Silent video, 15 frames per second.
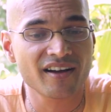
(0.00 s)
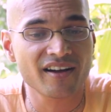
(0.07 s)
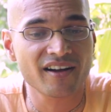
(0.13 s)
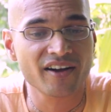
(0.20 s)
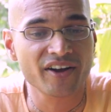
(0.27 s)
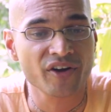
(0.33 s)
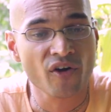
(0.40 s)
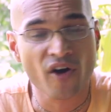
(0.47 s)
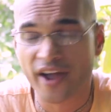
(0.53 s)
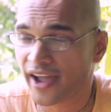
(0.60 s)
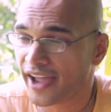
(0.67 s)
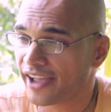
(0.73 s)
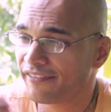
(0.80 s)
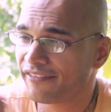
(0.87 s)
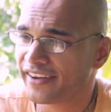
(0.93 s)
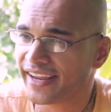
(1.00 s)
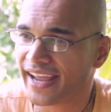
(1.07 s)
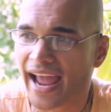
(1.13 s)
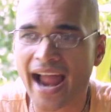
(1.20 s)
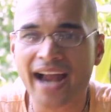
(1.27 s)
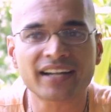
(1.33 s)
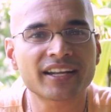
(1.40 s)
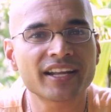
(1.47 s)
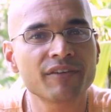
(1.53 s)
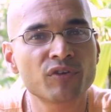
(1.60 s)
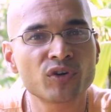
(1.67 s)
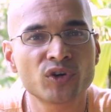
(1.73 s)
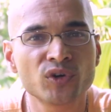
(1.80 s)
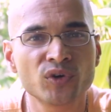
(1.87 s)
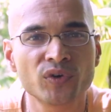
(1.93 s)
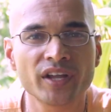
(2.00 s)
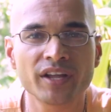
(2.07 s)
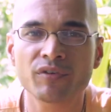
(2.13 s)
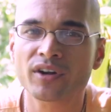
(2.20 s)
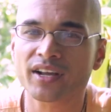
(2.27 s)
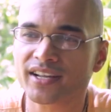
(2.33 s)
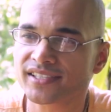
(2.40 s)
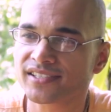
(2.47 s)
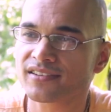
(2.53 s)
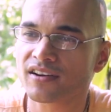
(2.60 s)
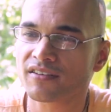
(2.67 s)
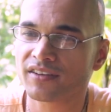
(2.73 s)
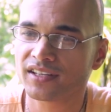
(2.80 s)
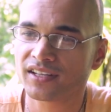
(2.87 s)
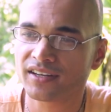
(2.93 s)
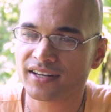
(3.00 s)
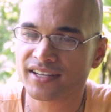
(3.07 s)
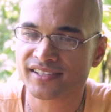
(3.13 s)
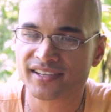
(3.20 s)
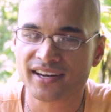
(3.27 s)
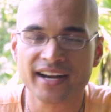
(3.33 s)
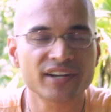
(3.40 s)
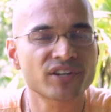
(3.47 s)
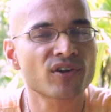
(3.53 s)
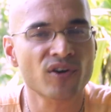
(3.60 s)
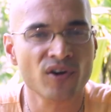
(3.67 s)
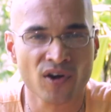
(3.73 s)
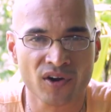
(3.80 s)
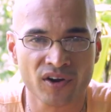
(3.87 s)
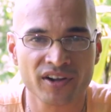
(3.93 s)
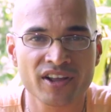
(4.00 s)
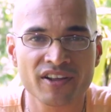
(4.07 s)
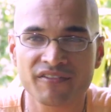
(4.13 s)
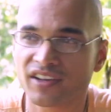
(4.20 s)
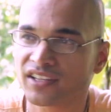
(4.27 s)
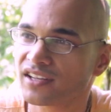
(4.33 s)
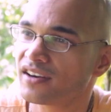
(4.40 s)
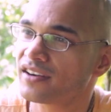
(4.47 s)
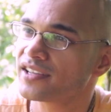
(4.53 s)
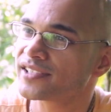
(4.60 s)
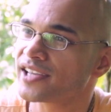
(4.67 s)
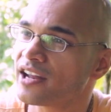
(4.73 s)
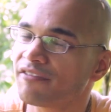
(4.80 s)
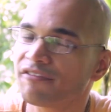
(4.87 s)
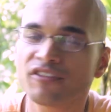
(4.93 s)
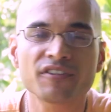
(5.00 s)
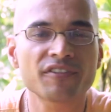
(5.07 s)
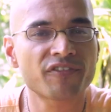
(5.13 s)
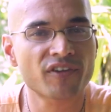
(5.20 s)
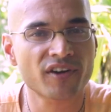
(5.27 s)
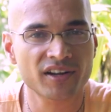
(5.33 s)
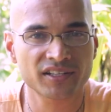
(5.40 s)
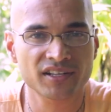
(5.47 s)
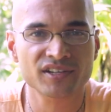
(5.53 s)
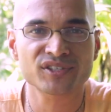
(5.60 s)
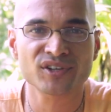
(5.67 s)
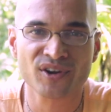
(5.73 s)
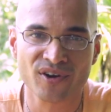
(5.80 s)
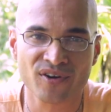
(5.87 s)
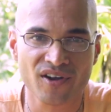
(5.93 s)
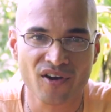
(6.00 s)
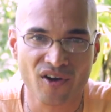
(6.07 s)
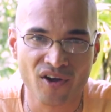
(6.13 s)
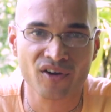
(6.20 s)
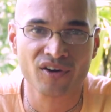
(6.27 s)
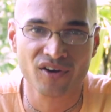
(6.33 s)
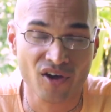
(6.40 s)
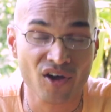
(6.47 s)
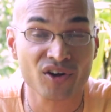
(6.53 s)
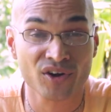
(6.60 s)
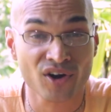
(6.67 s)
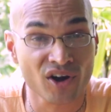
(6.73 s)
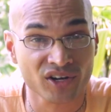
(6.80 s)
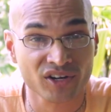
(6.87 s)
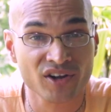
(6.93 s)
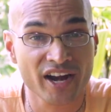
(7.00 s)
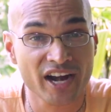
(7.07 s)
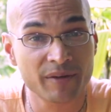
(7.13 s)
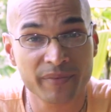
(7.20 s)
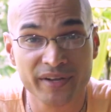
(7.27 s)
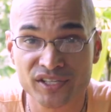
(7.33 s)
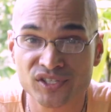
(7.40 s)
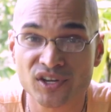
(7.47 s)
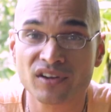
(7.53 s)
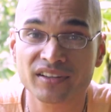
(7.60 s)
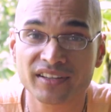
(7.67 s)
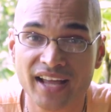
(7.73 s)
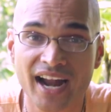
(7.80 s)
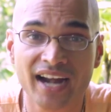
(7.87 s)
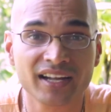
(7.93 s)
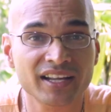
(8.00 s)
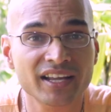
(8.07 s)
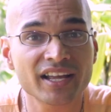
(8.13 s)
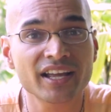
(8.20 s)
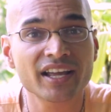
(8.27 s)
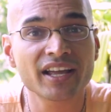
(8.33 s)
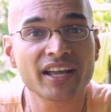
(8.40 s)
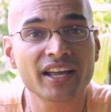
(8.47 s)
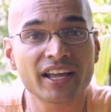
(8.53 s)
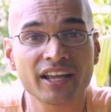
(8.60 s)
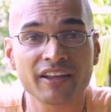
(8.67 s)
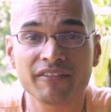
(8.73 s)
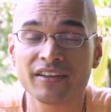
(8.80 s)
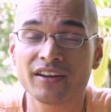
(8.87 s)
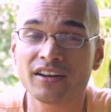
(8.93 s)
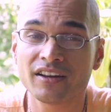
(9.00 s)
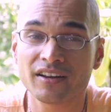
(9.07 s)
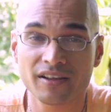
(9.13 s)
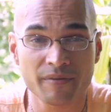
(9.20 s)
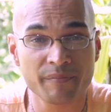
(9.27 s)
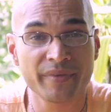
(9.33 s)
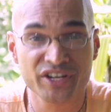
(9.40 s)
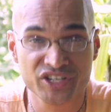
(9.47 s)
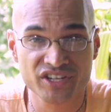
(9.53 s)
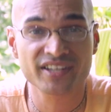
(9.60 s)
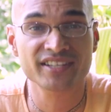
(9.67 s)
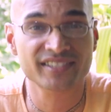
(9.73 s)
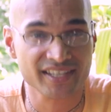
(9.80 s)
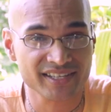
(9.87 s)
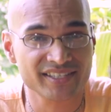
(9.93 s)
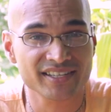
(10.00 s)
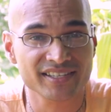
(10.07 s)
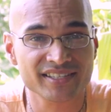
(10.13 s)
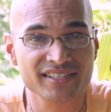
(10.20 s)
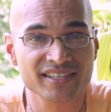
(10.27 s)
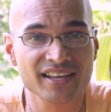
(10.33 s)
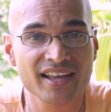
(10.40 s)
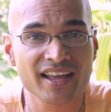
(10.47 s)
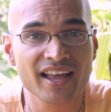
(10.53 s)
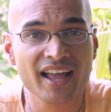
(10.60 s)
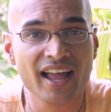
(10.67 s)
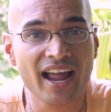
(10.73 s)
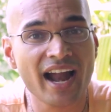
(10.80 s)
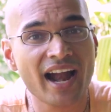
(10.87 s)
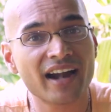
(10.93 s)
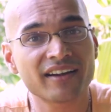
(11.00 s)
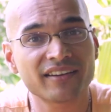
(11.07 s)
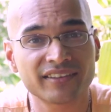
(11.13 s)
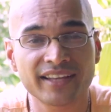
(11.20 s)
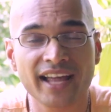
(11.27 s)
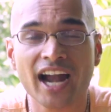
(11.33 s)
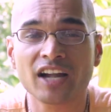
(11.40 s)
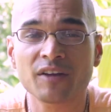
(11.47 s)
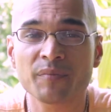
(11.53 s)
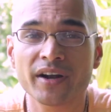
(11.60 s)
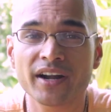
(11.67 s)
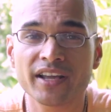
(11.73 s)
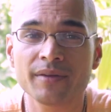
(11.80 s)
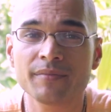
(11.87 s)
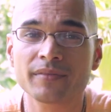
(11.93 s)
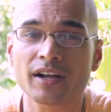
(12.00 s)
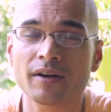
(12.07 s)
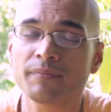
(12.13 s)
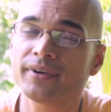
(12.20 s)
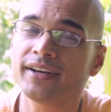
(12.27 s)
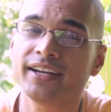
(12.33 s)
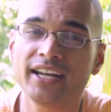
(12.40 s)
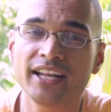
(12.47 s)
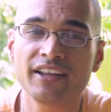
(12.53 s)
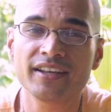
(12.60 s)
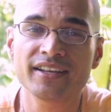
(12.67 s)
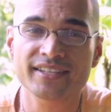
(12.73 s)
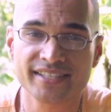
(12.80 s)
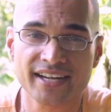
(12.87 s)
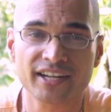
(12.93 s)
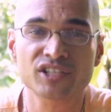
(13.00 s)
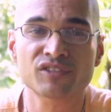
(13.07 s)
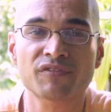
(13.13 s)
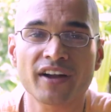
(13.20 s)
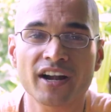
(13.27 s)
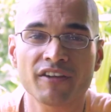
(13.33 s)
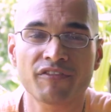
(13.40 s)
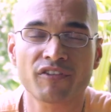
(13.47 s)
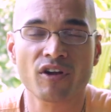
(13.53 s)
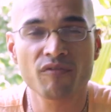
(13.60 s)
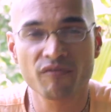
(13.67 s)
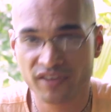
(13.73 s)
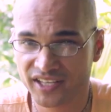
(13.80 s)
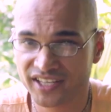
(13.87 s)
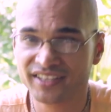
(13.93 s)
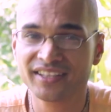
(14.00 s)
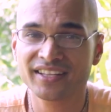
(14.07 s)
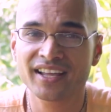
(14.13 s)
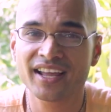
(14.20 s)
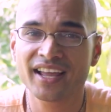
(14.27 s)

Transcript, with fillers: Uh, every act he would do, he would consider whether it is right or wrong, whether it is helpful for others or, or, or not. And based on that, he will measure his success. And that made him completely satisfied from within.